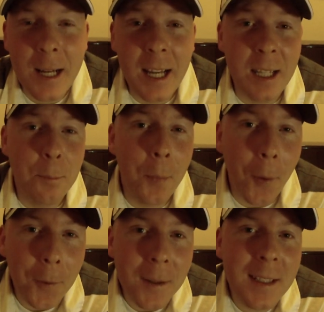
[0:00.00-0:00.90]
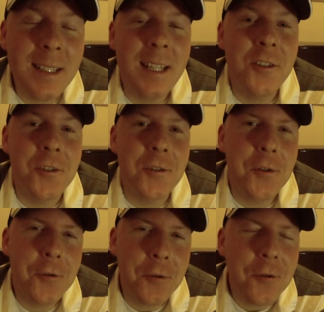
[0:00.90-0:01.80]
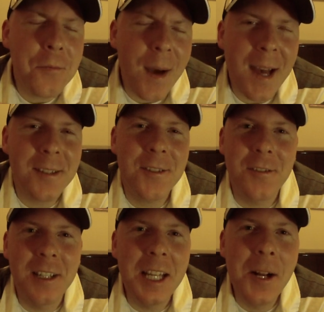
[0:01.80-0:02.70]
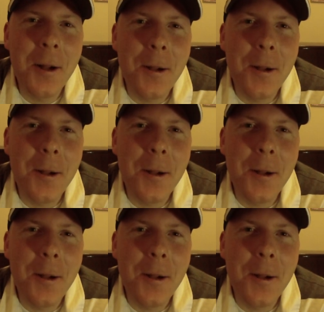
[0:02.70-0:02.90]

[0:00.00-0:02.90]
and he boldly teaches true mastery